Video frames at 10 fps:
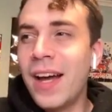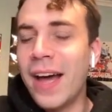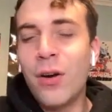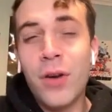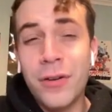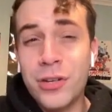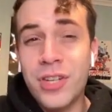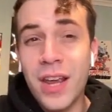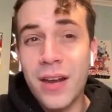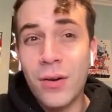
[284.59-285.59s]
I don't
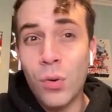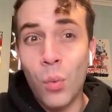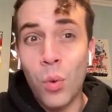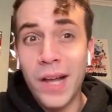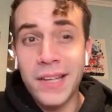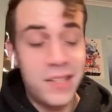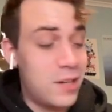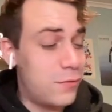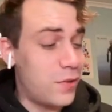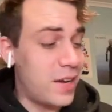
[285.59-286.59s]
understand what
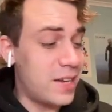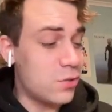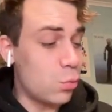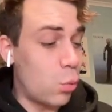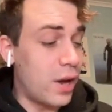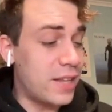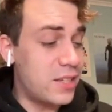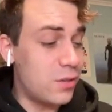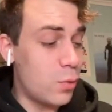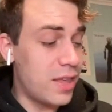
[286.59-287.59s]
defines
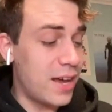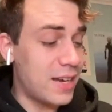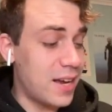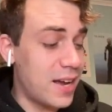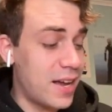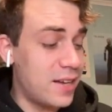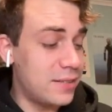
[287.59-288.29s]
what with that guy.